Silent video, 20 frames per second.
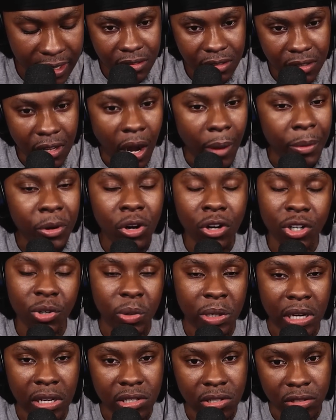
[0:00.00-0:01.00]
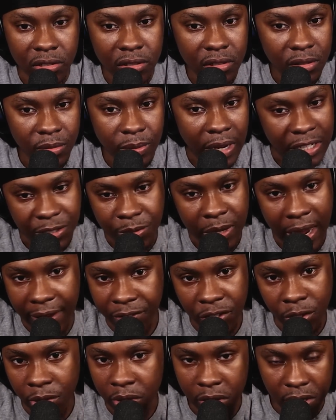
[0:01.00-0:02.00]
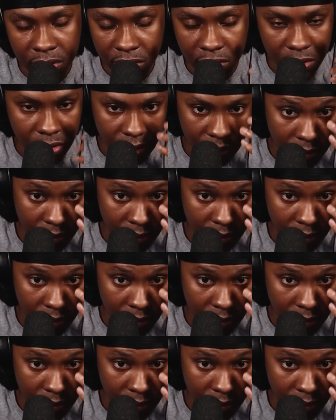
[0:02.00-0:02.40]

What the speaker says: Nah, we got to do a Nuzlocke. We actually have to do a Nuzlocke.